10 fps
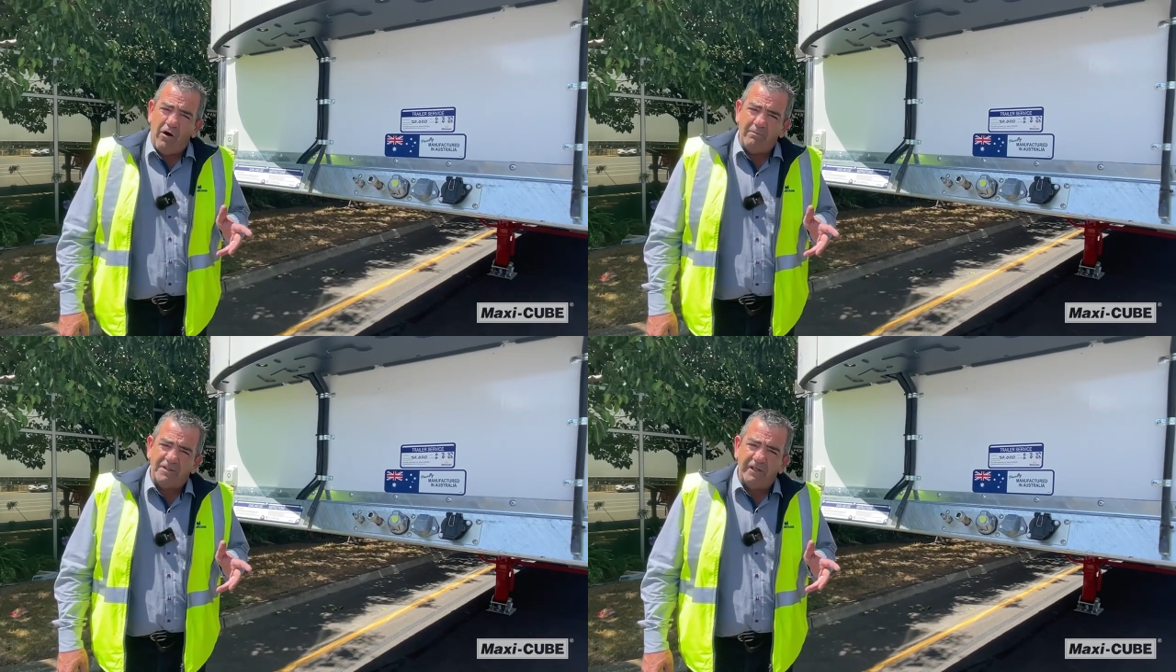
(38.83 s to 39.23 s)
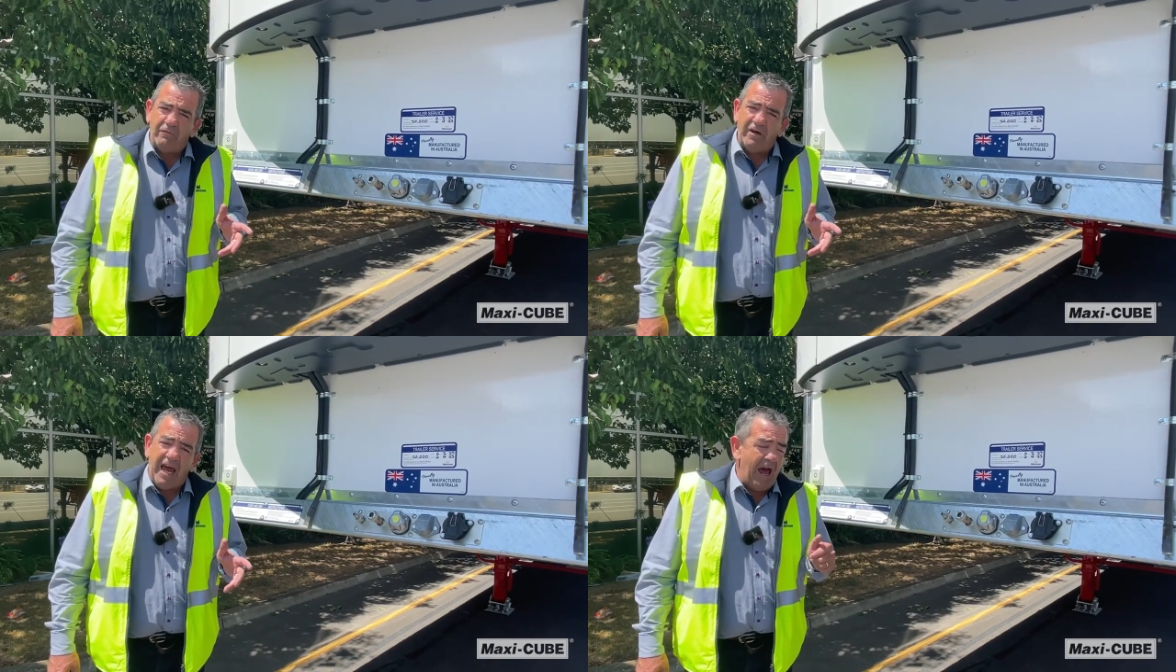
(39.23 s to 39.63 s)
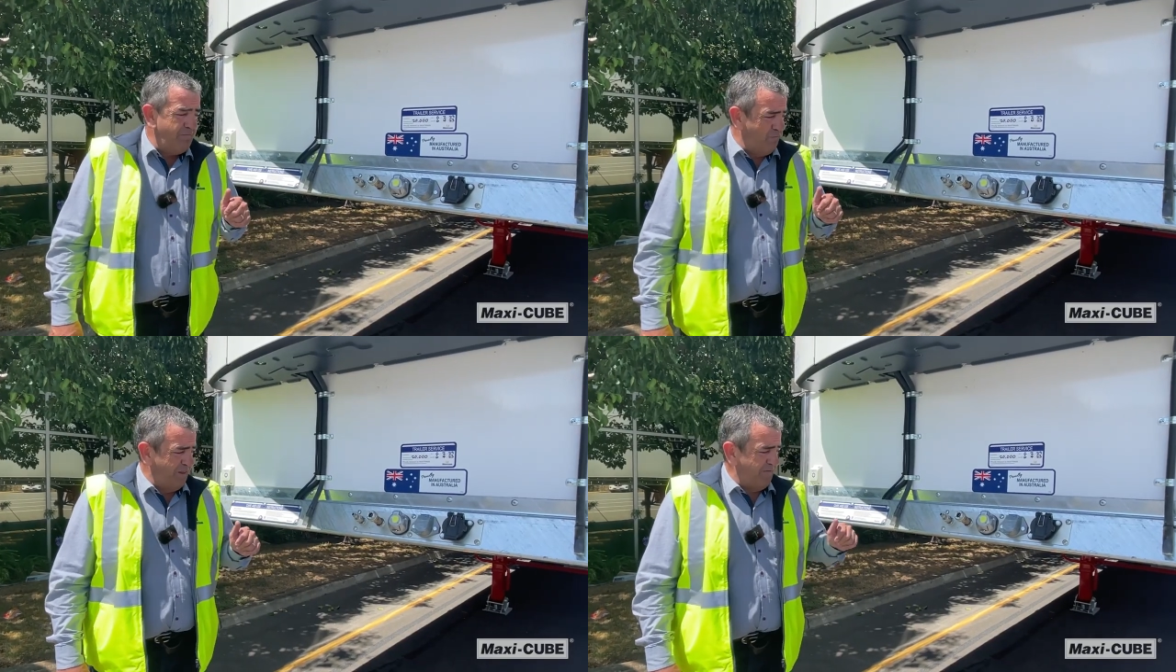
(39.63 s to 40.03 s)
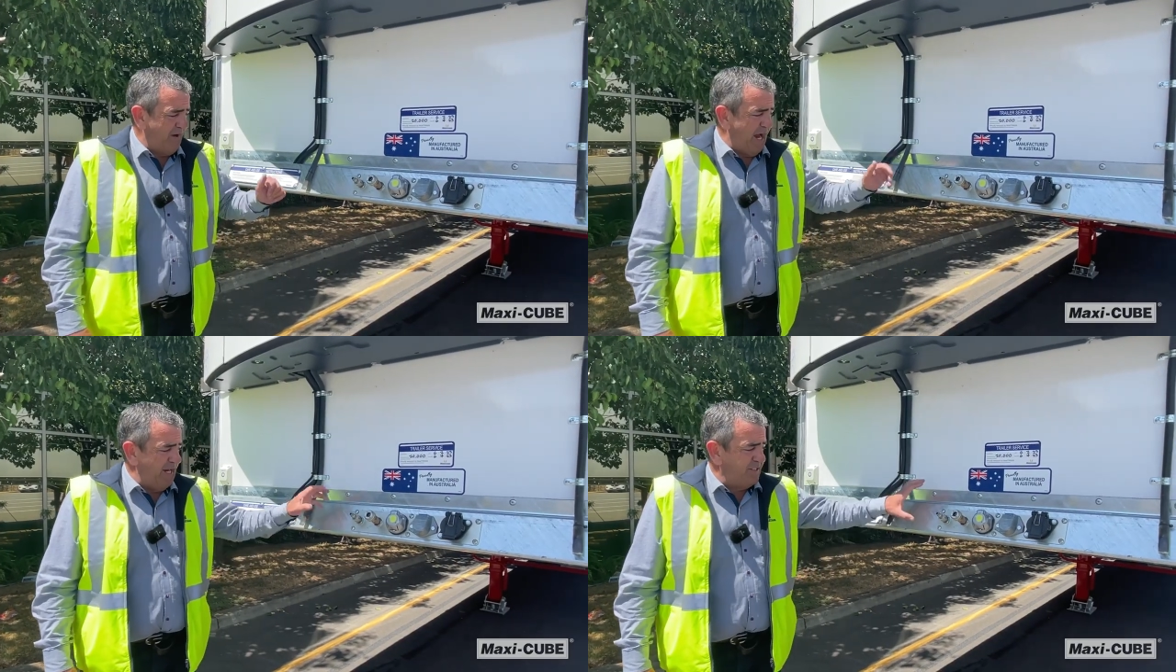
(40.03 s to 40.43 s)
option that we have with the
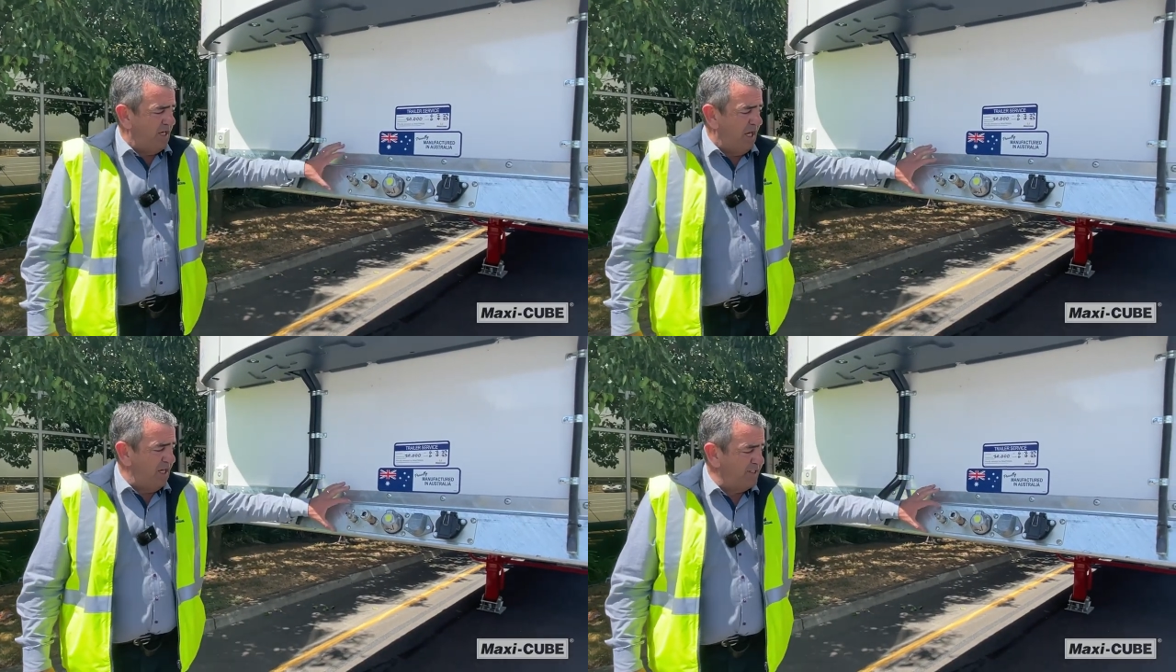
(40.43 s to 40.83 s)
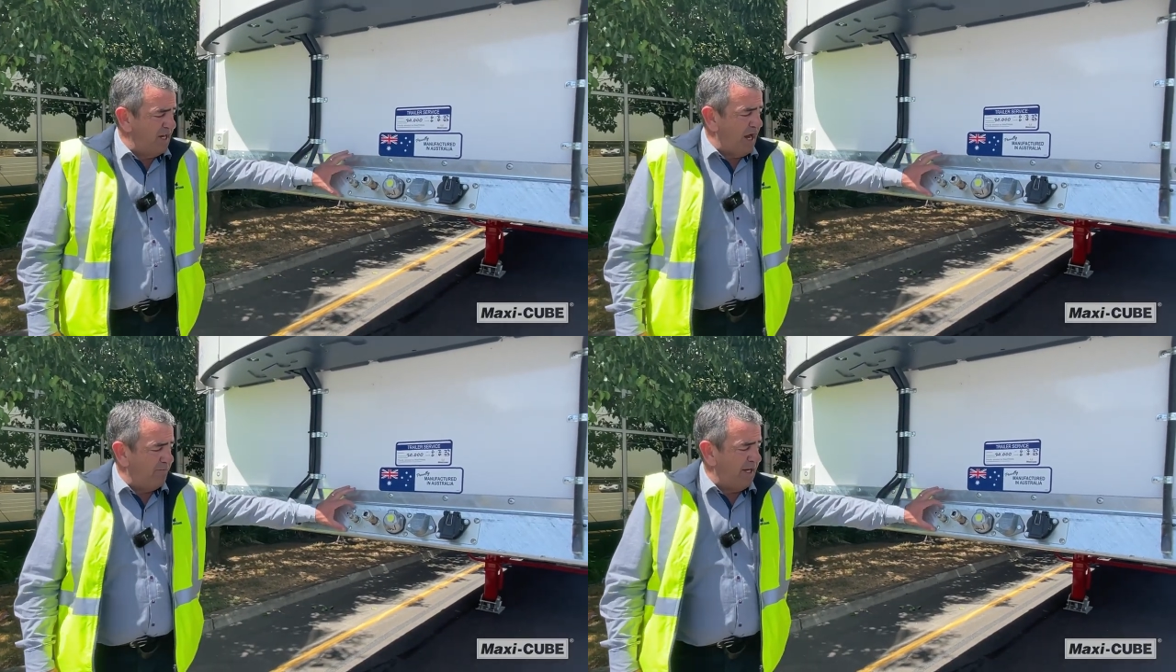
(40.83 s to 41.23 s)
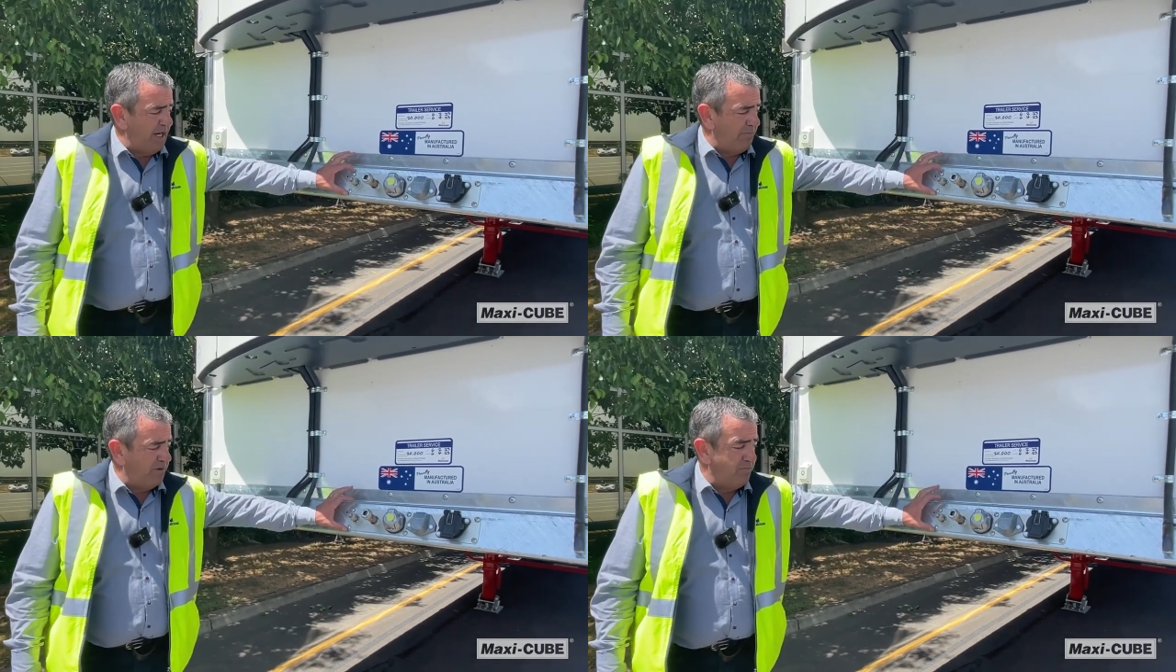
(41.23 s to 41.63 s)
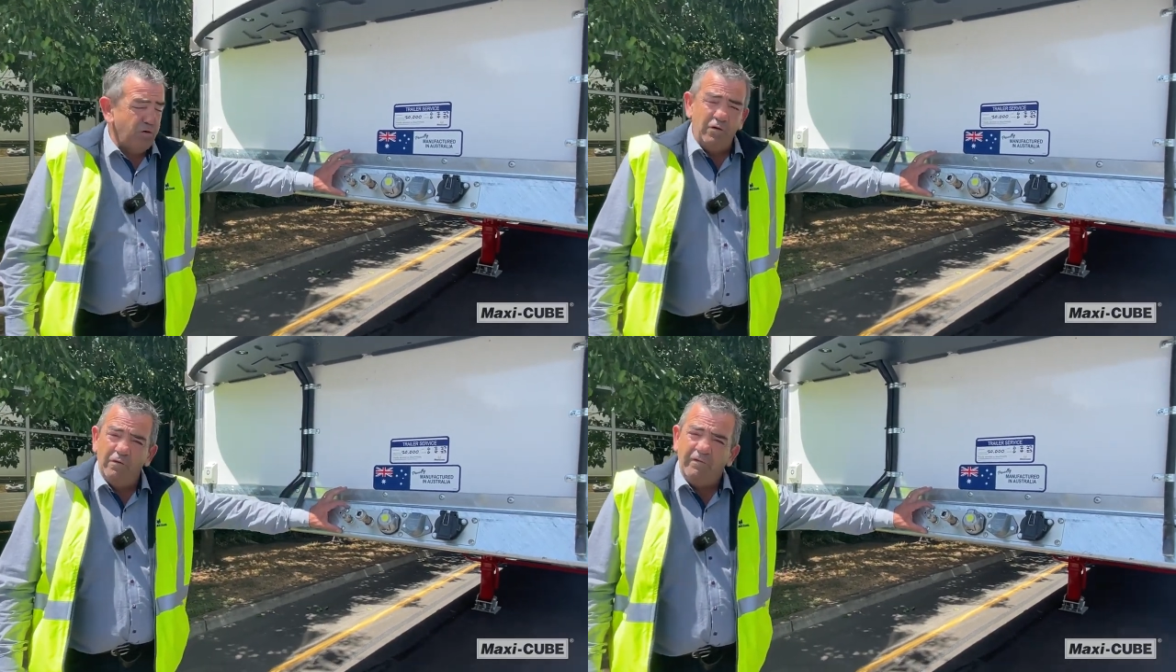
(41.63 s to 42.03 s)
vans is now being able to
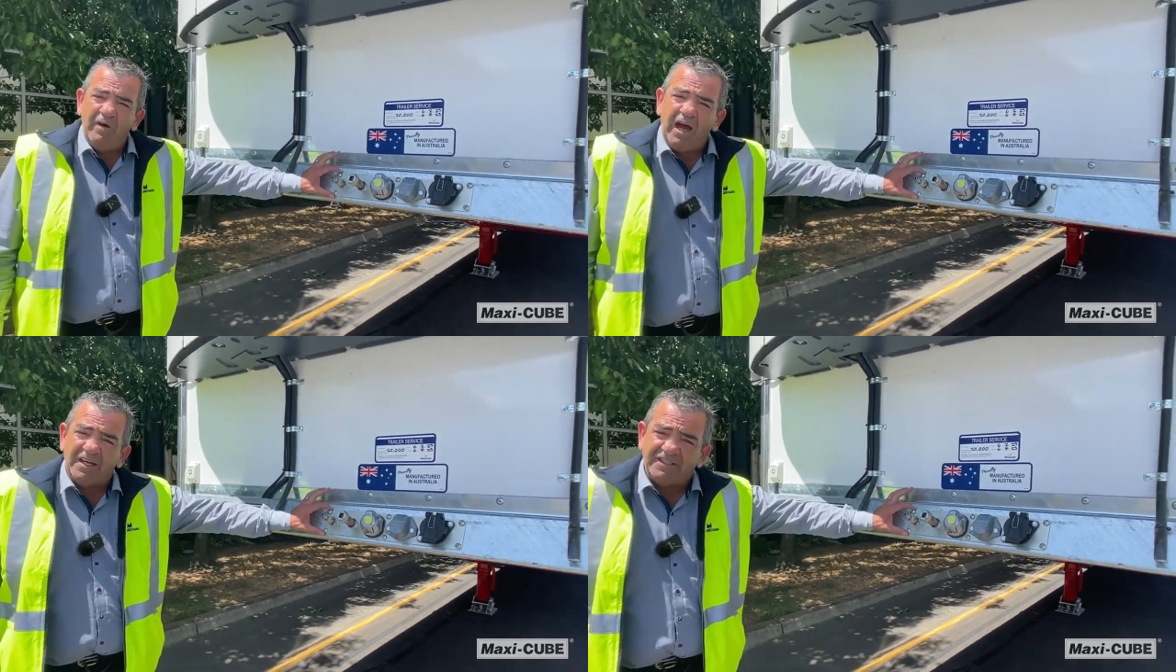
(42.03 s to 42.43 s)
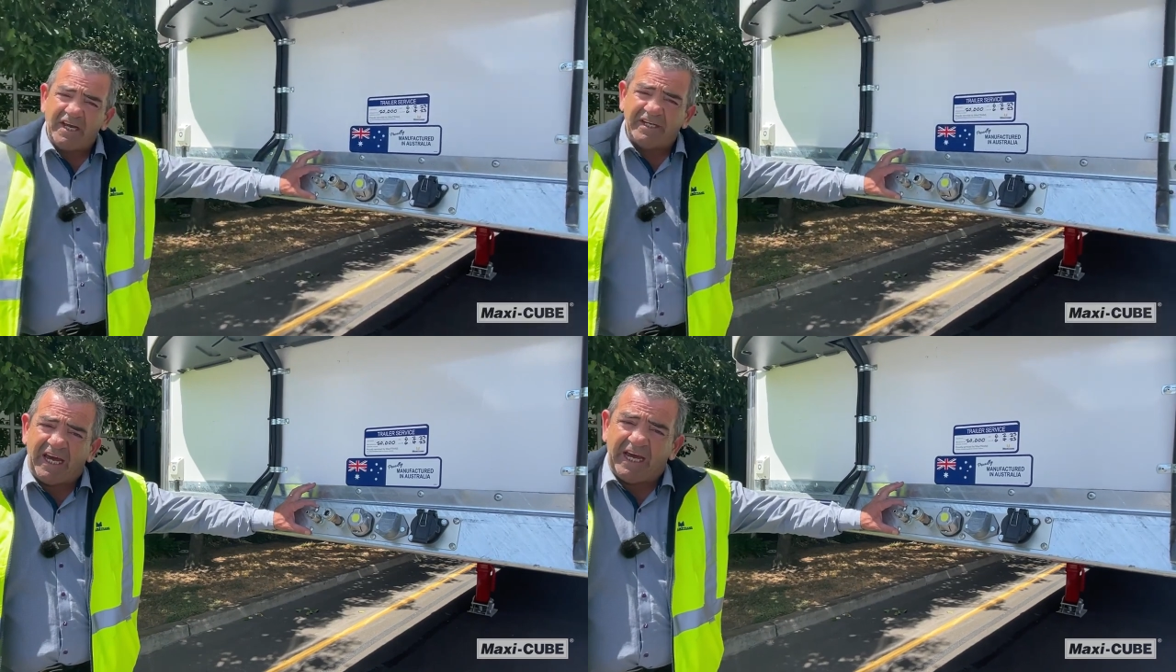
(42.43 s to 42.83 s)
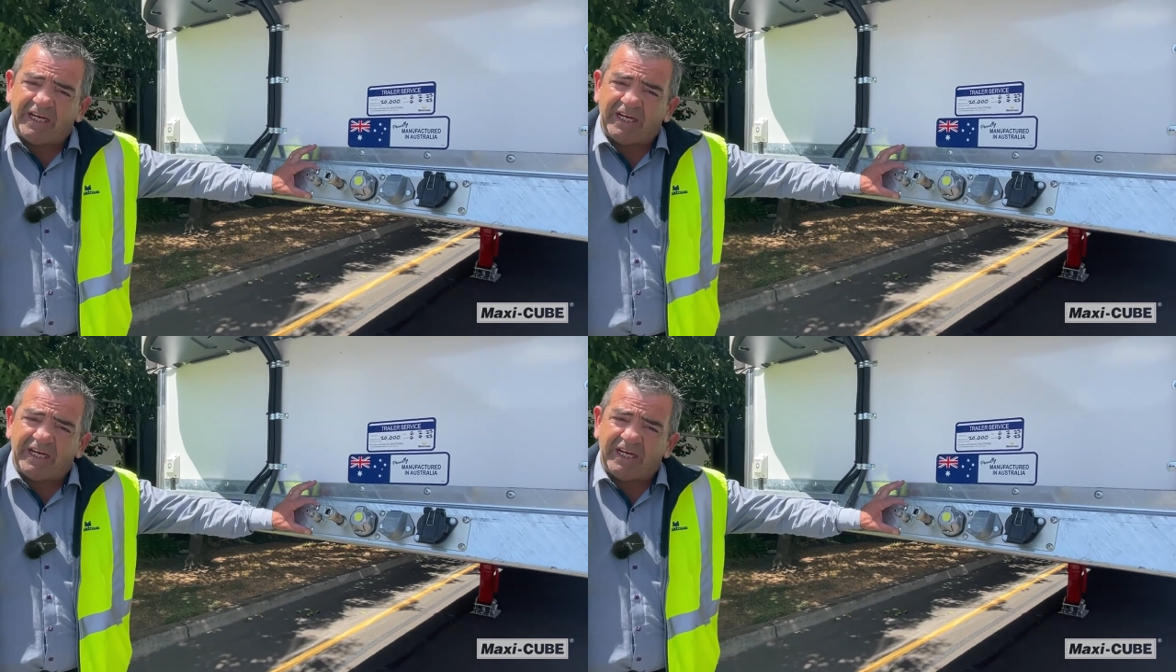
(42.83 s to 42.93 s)
move our centre air